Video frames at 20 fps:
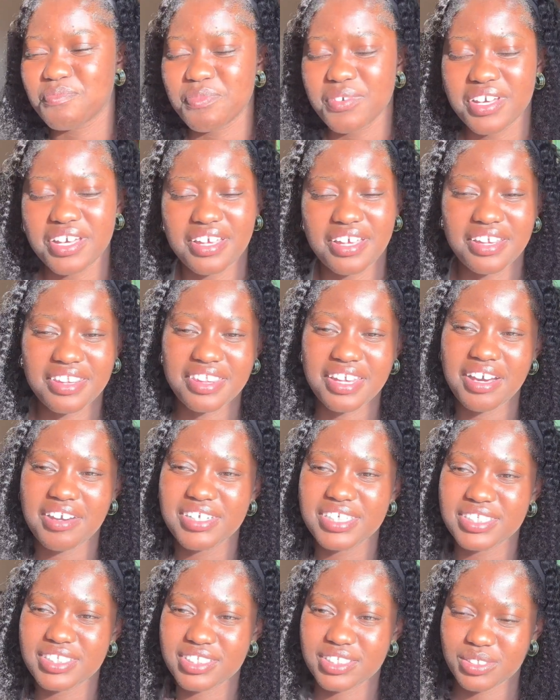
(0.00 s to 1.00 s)
But that
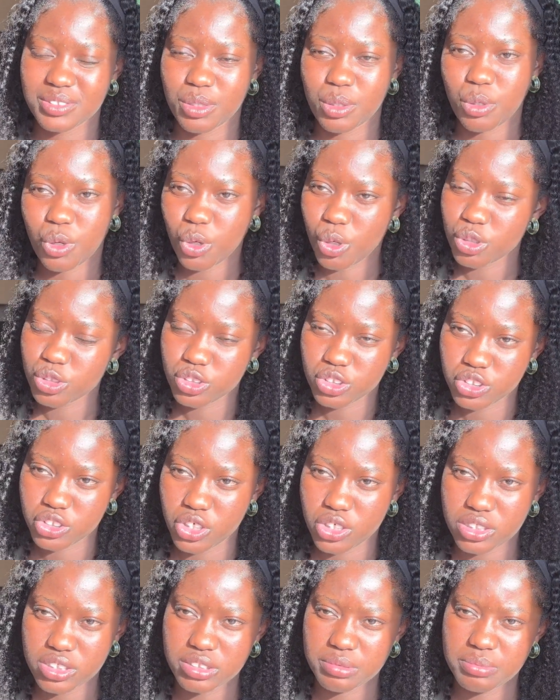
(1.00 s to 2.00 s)
was also a culture
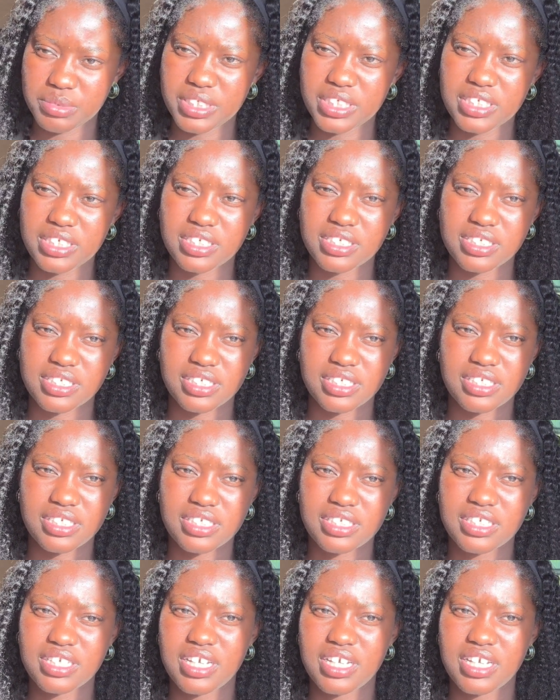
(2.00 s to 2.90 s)
shock to me because